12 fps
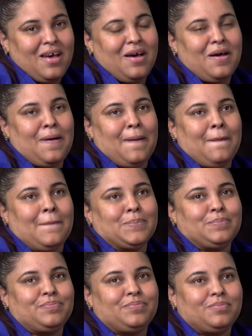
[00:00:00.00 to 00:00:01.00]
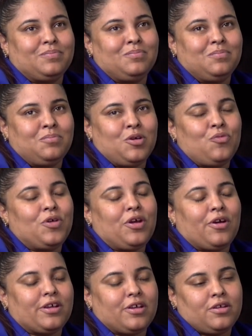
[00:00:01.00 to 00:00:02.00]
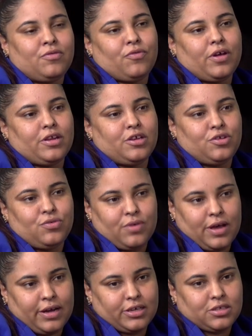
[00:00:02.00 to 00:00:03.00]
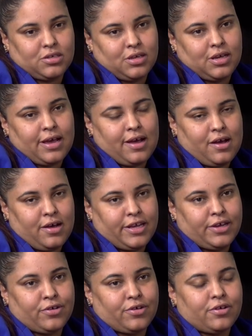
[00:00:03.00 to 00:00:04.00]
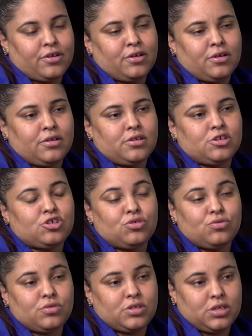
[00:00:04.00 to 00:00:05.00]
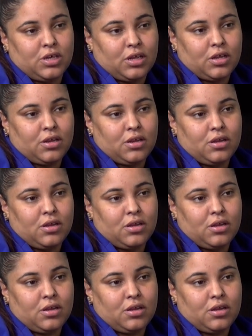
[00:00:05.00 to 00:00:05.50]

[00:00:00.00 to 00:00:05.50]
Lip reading: But we are getting ready to actually hire an additional 10.